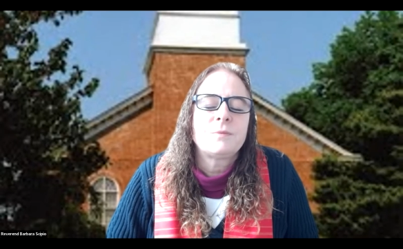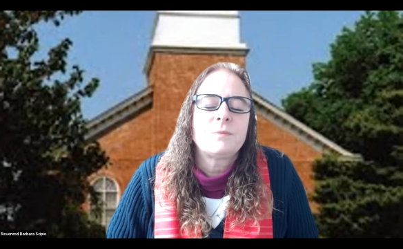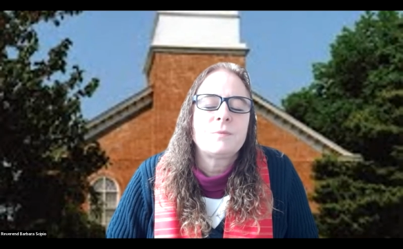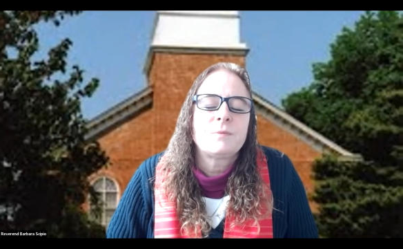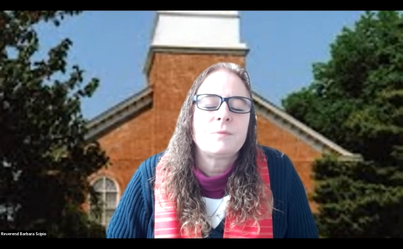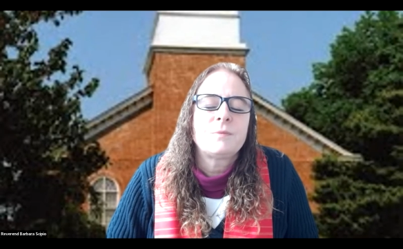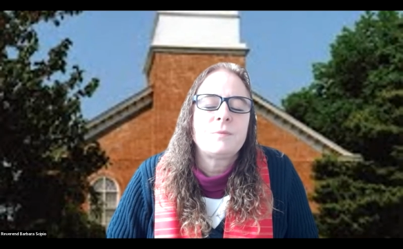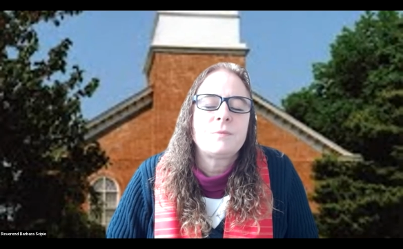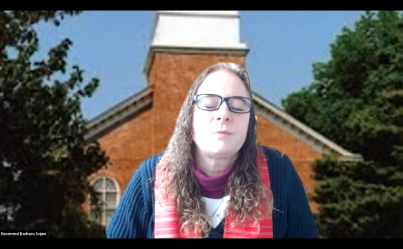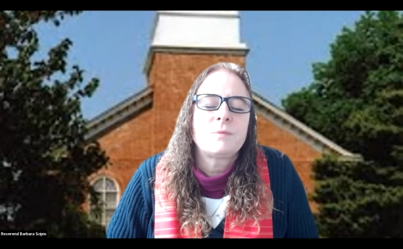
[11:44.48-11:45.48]

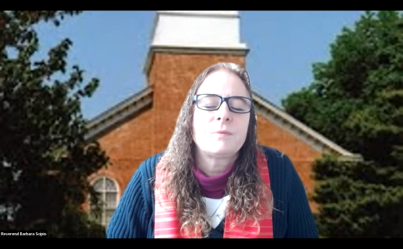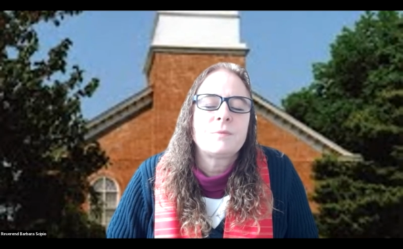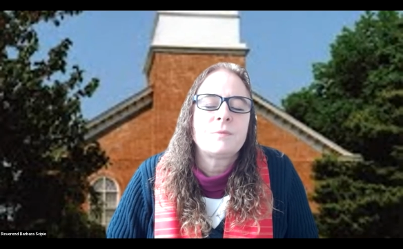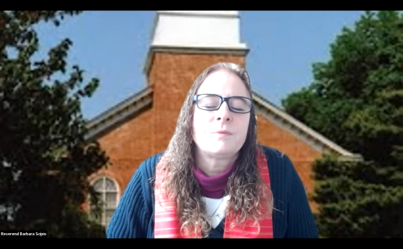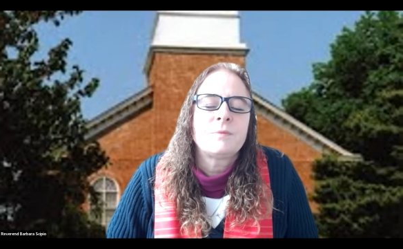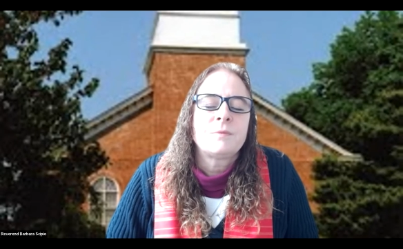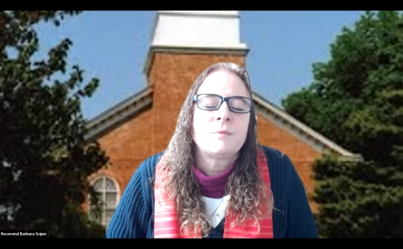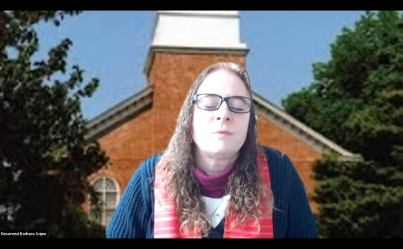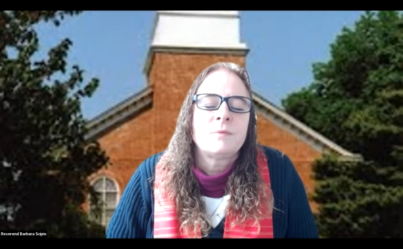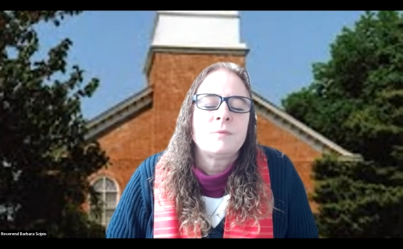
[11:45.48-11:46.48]

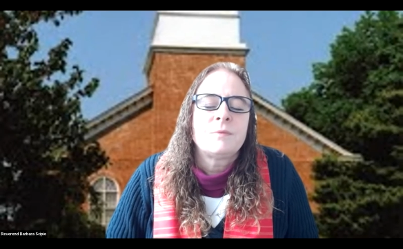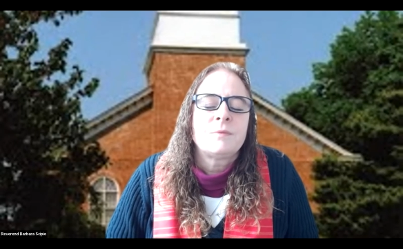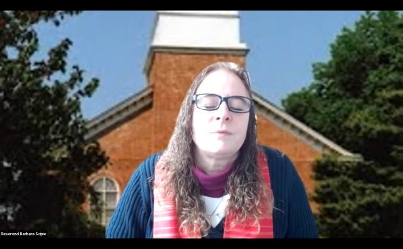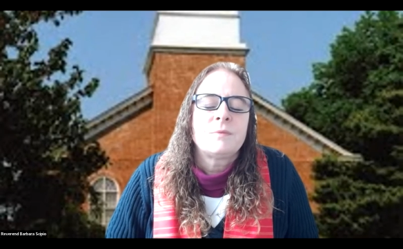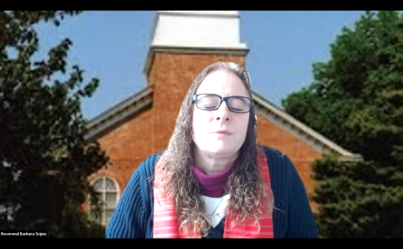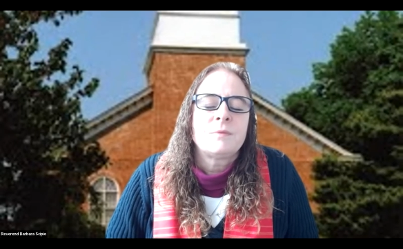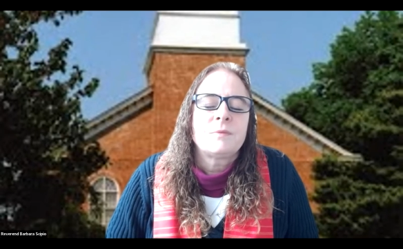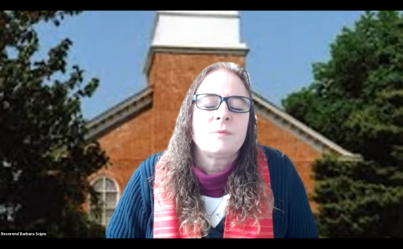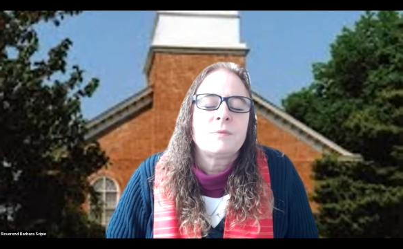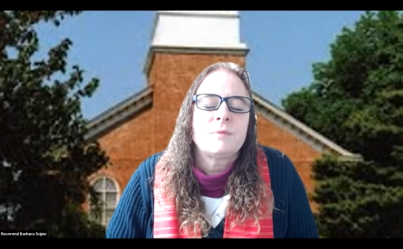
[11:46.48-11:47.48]

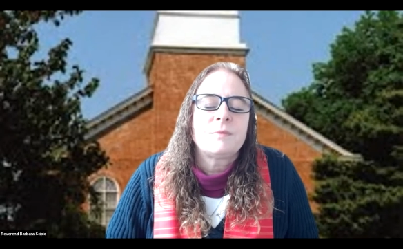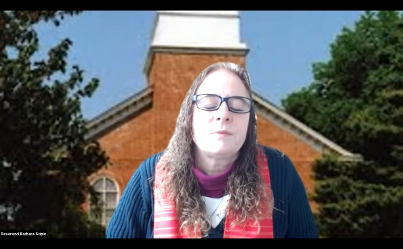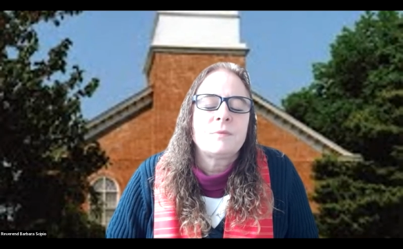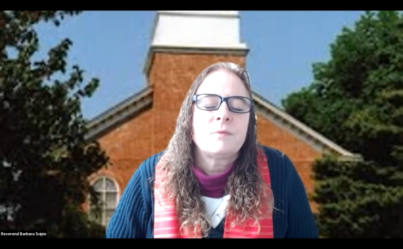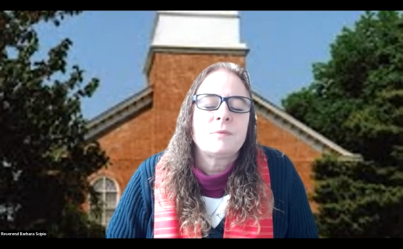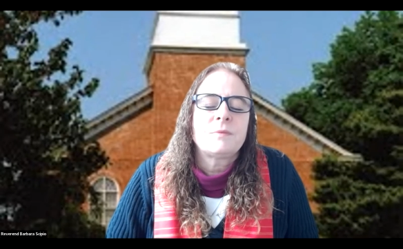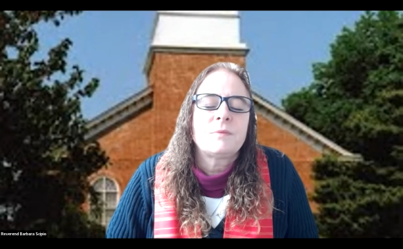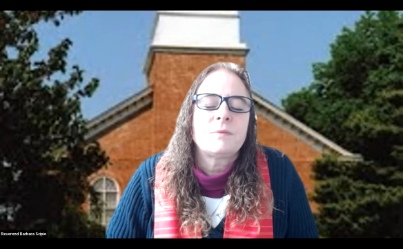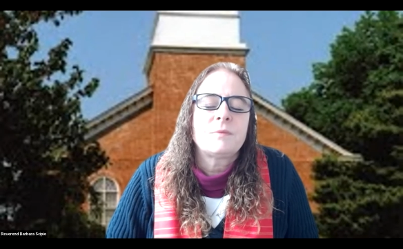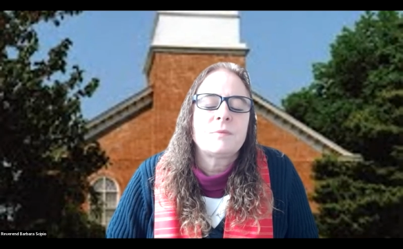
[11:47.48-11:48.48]

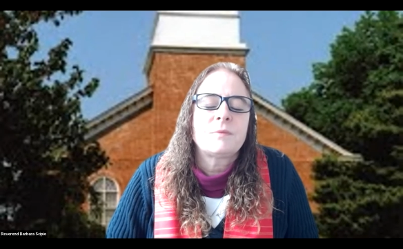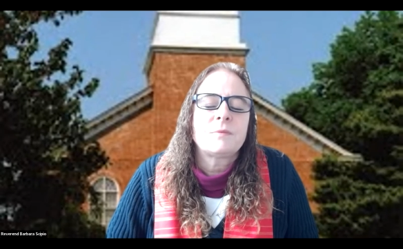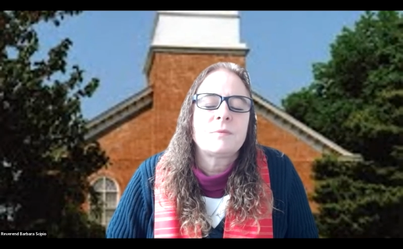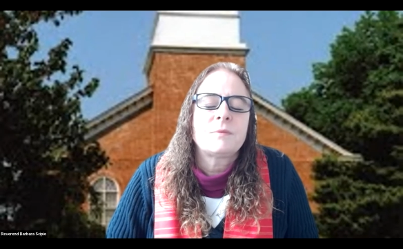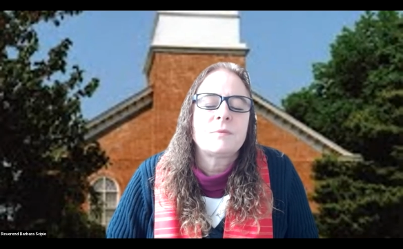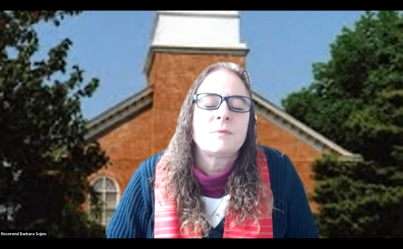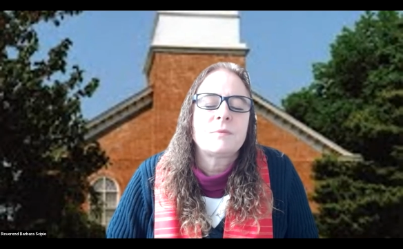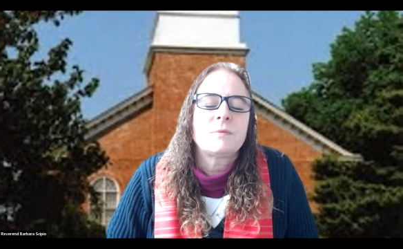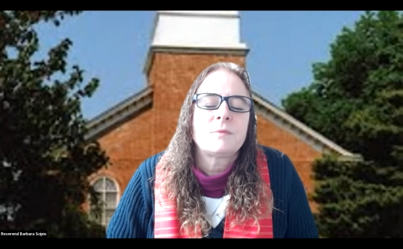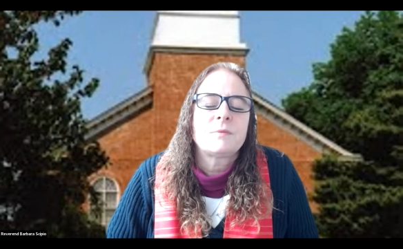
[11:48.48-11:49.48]

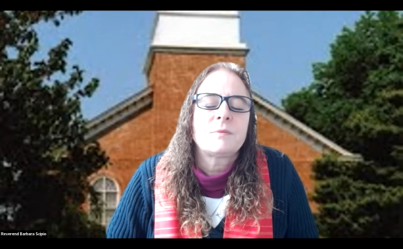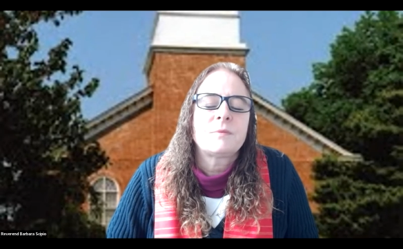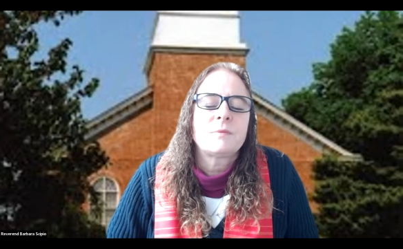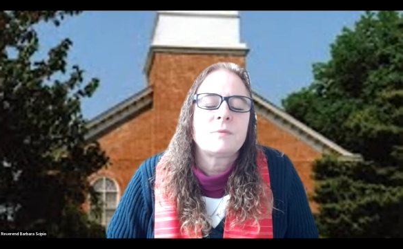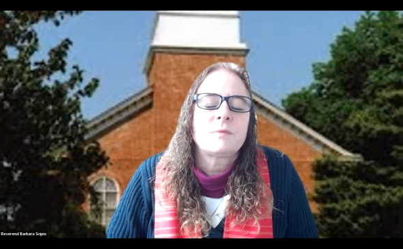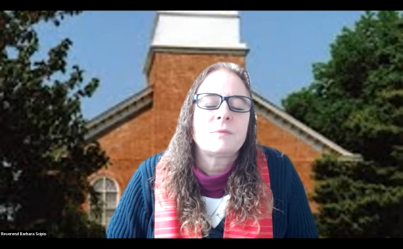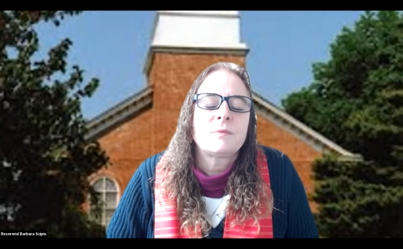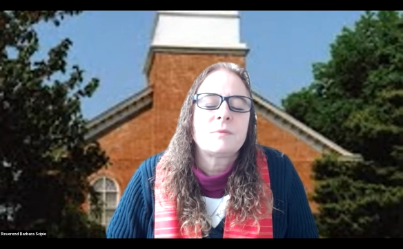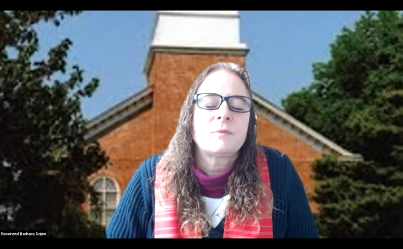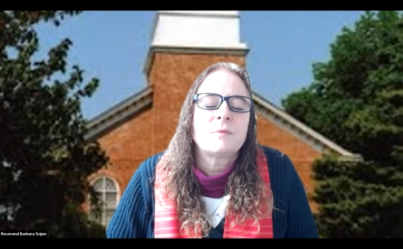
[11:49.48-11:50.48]

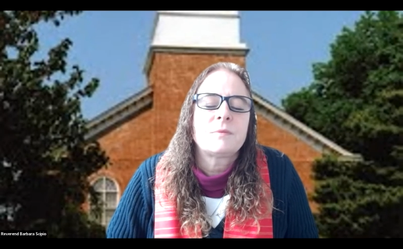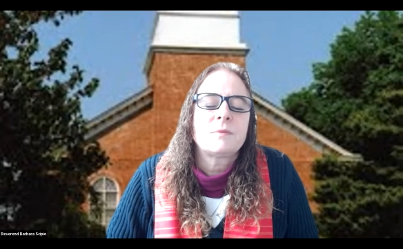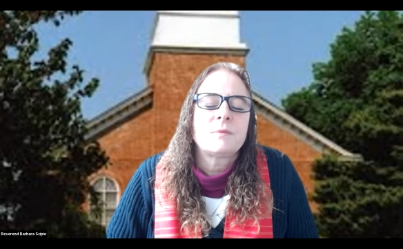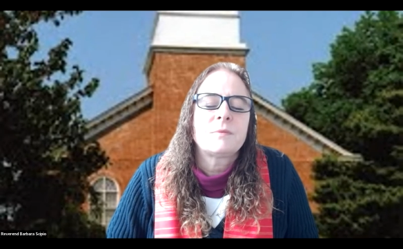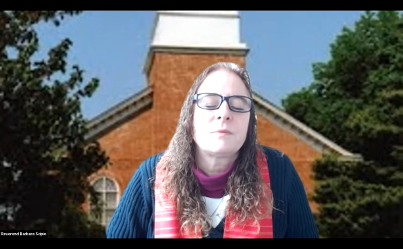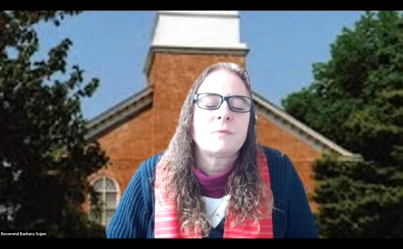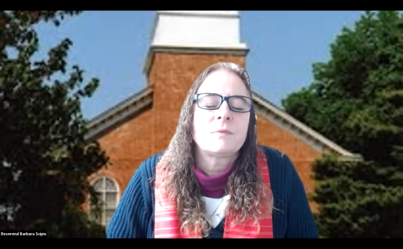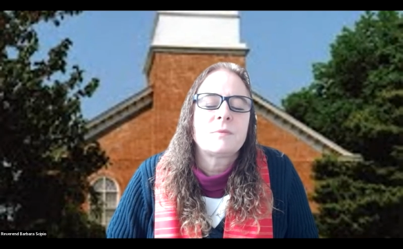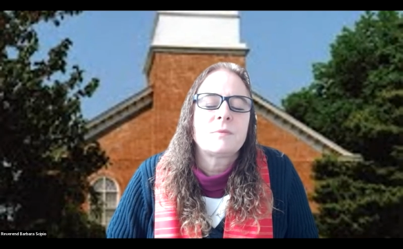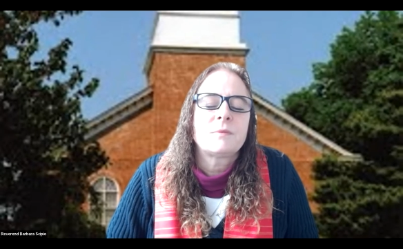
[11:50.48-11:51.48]

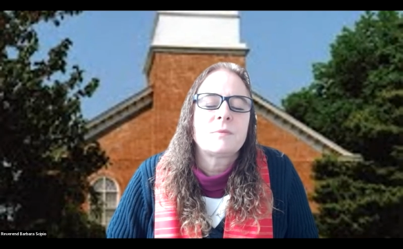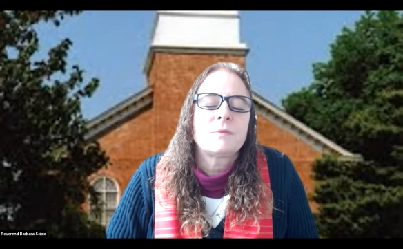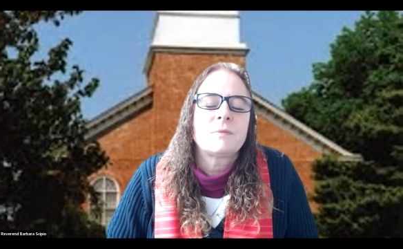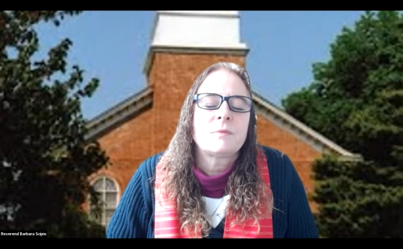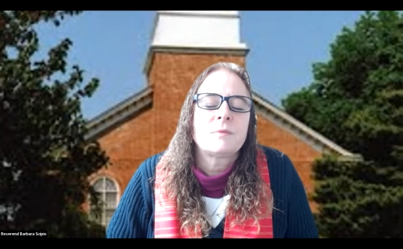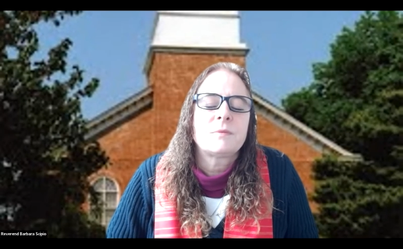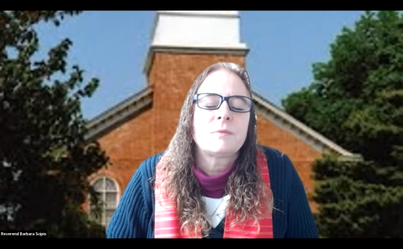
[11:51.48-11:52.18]
Nothing is said.